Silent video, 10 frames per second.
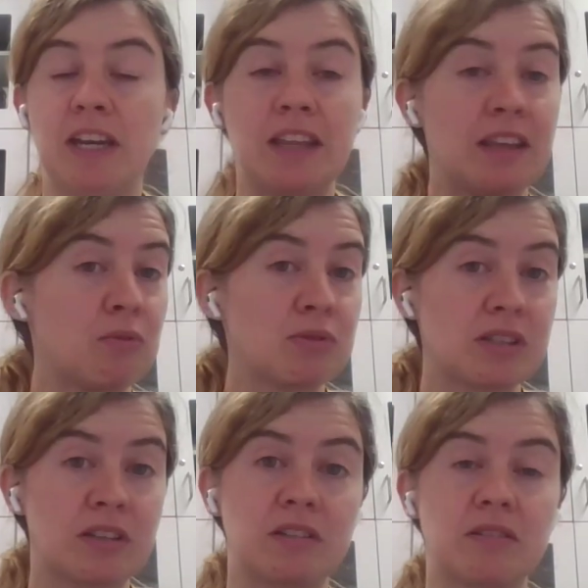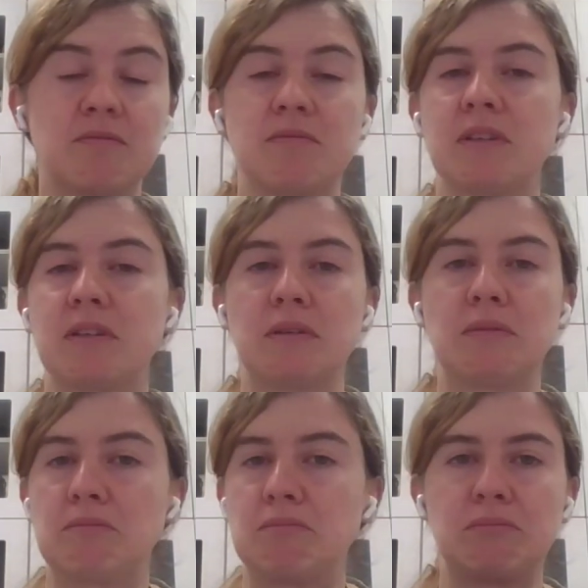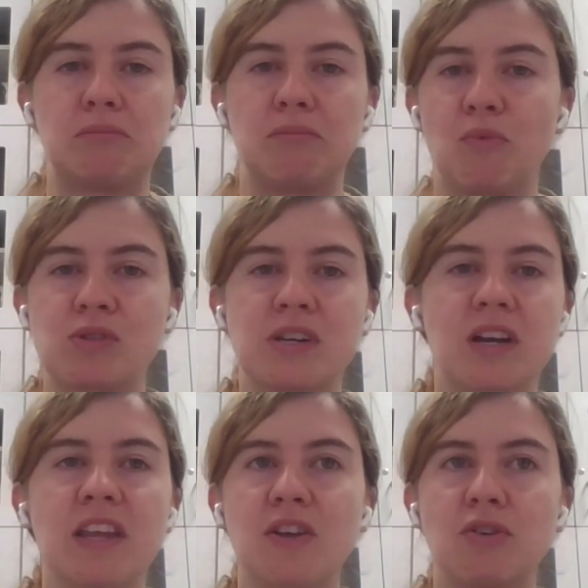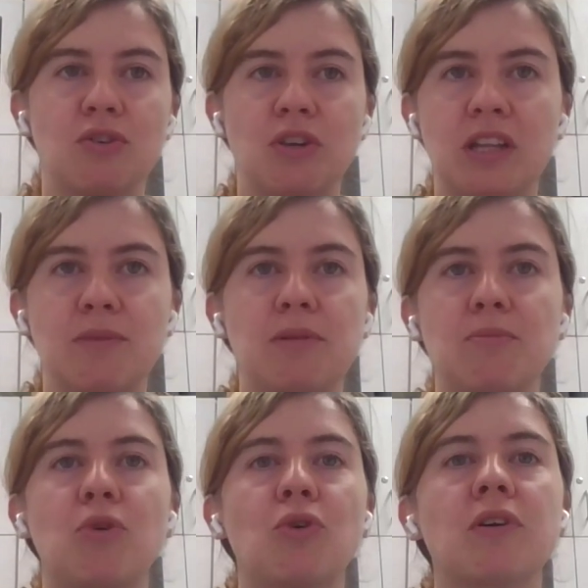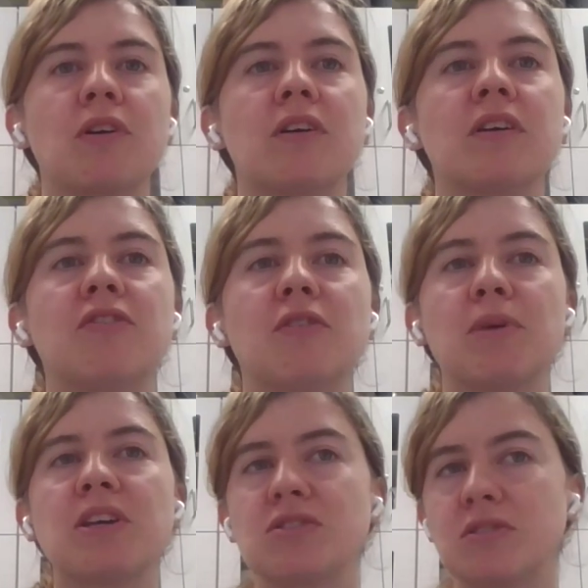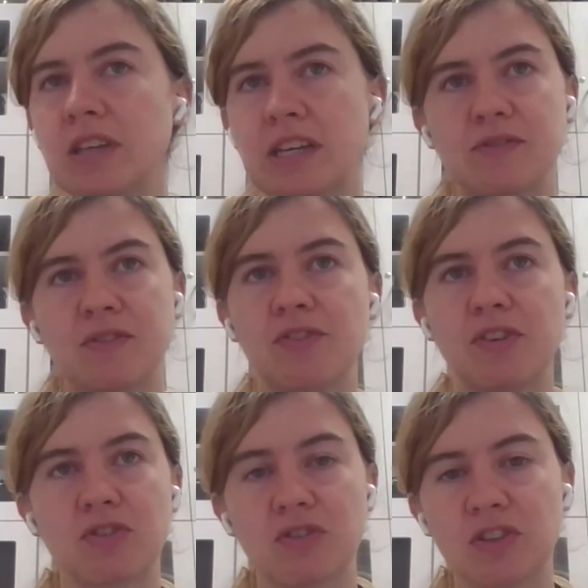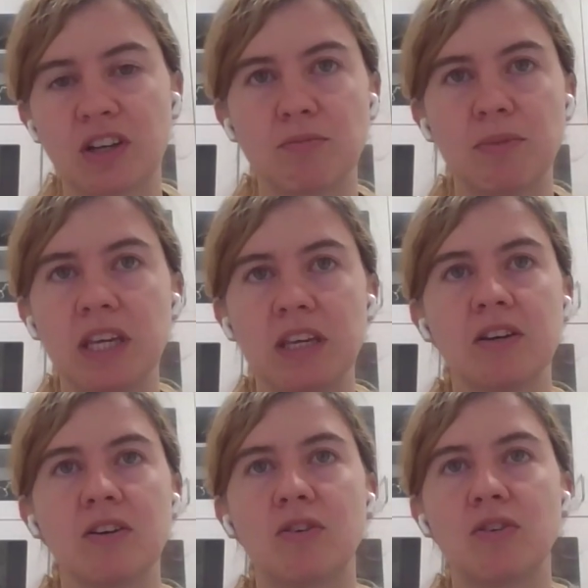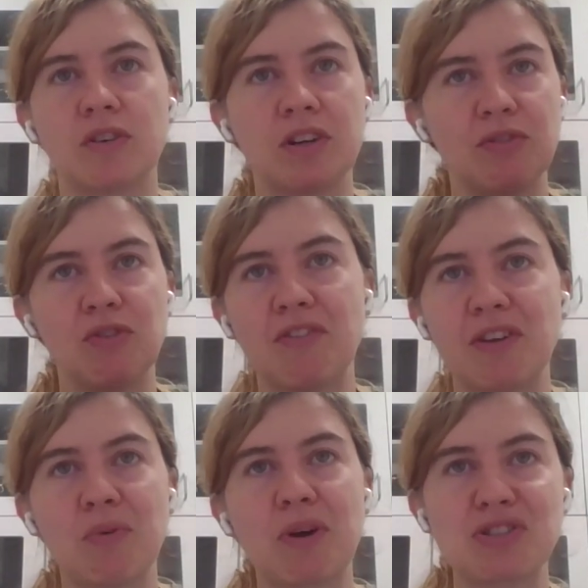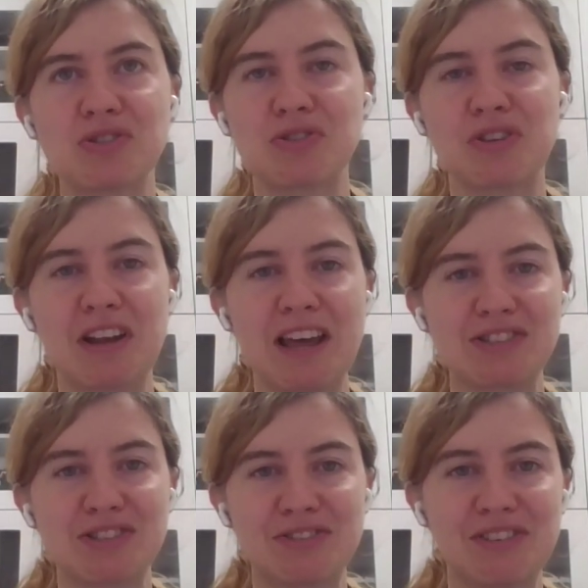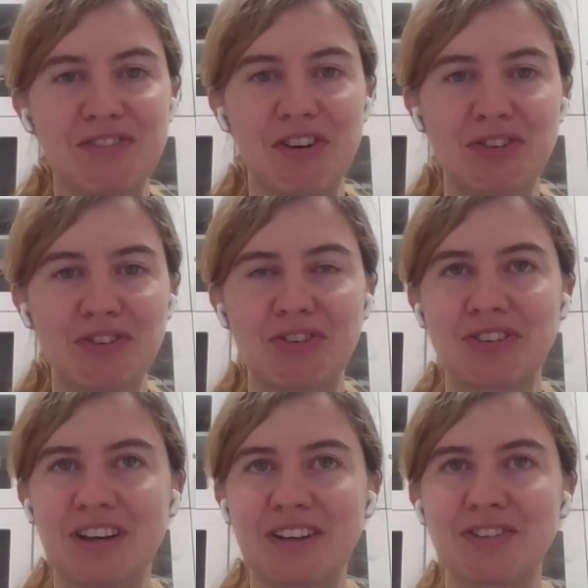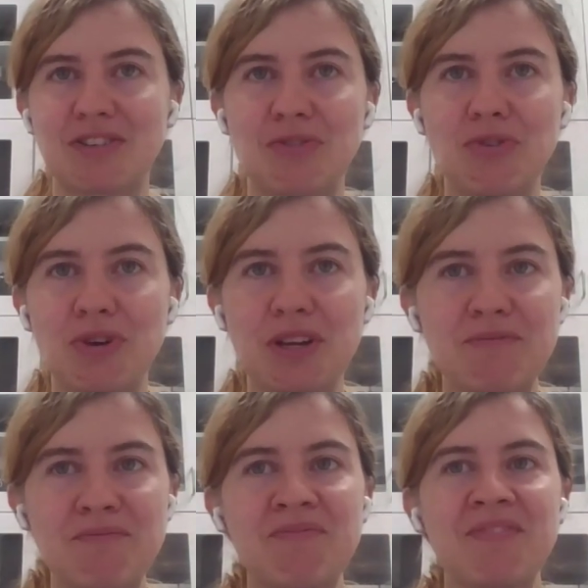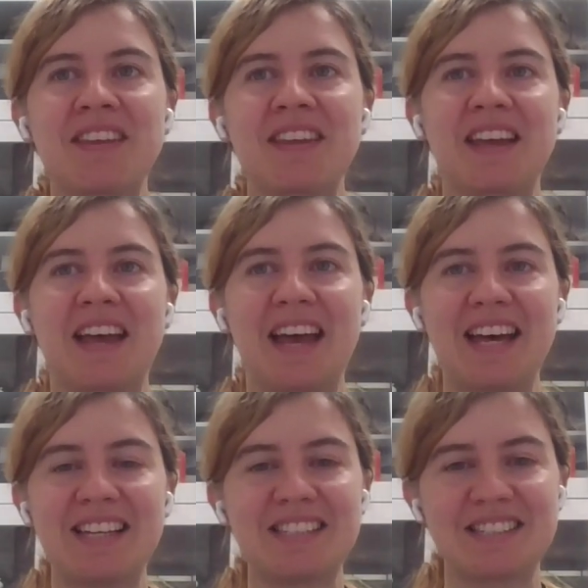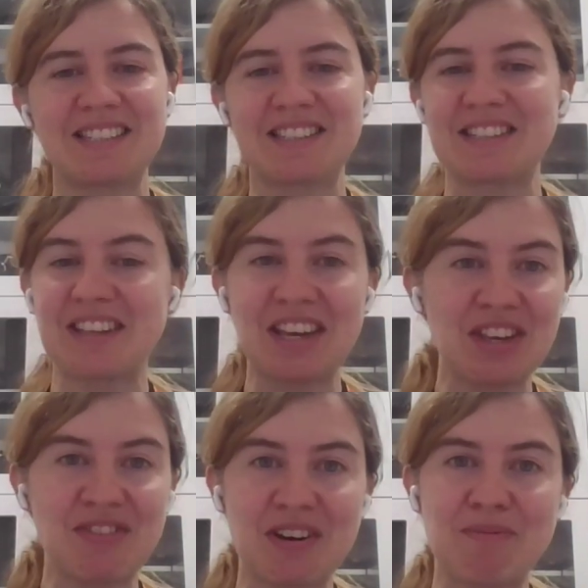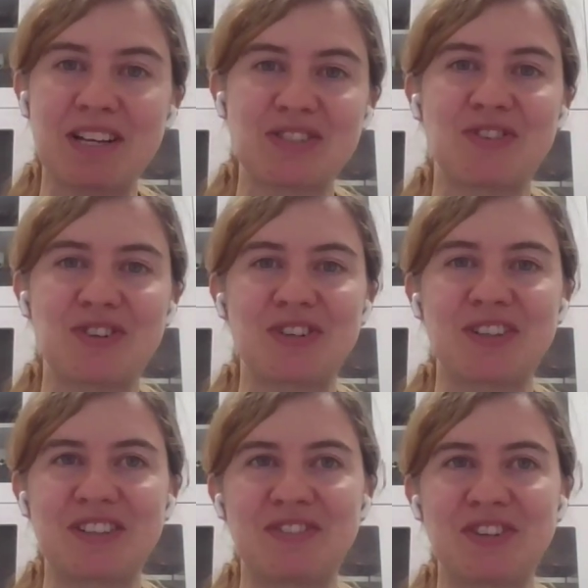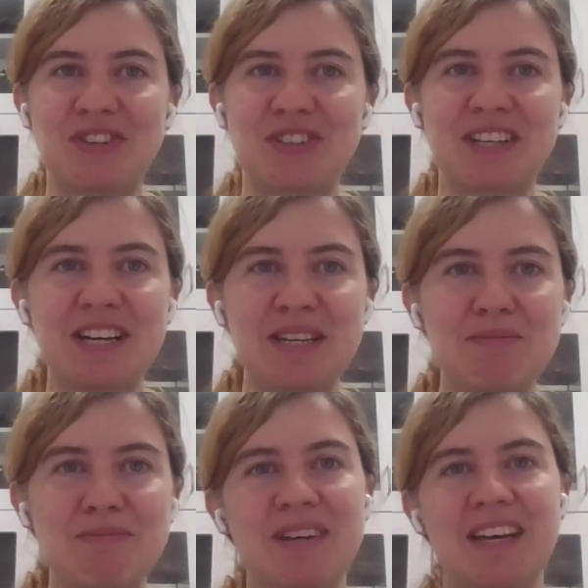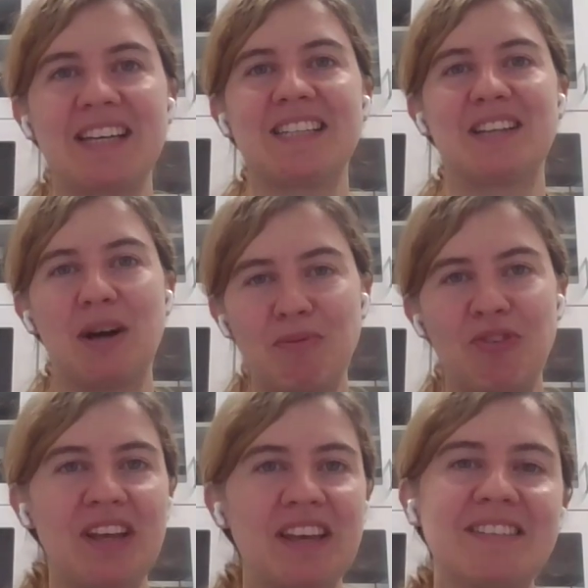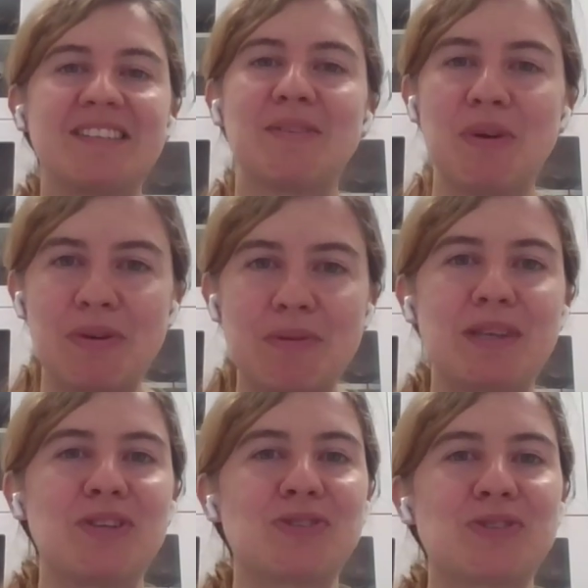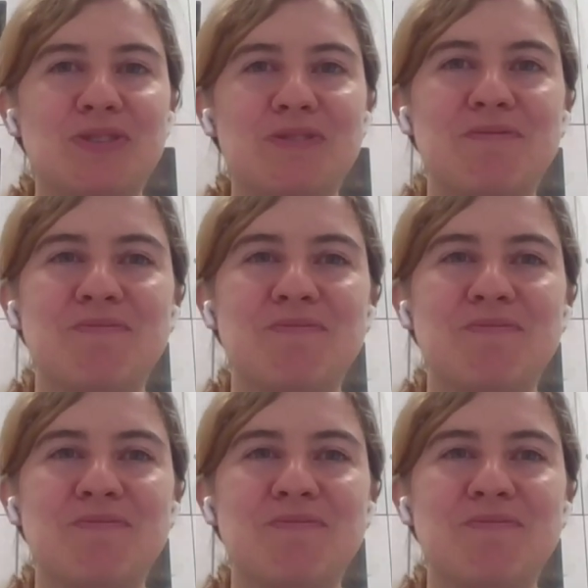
anything was unclear or you need a bit more information, yes, feel free to contact me. Or if you have any questions on the lecture, feel free to contact Rui. And thank you very much for your time, and hopefully we will meet you soon.